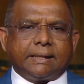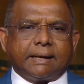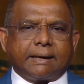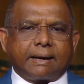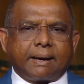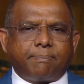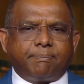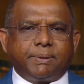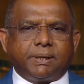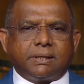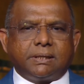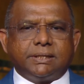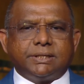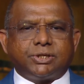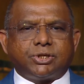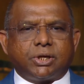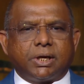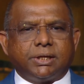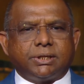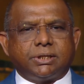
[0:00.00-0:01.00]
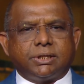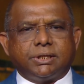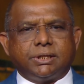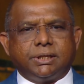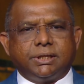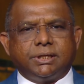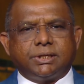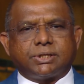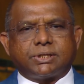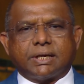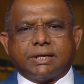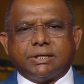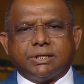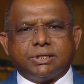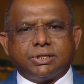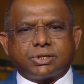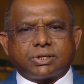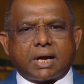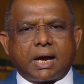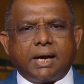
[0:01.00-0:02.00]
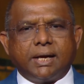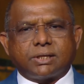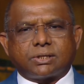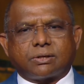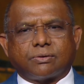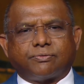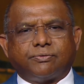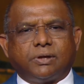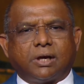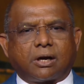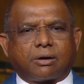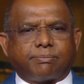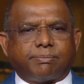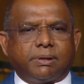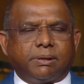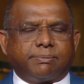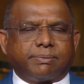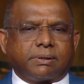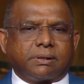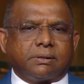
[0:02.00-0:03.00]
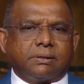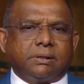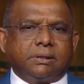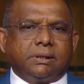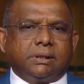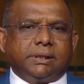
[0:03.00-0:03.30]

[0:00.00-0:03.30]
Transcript: the rapidly changing needs and desires of young people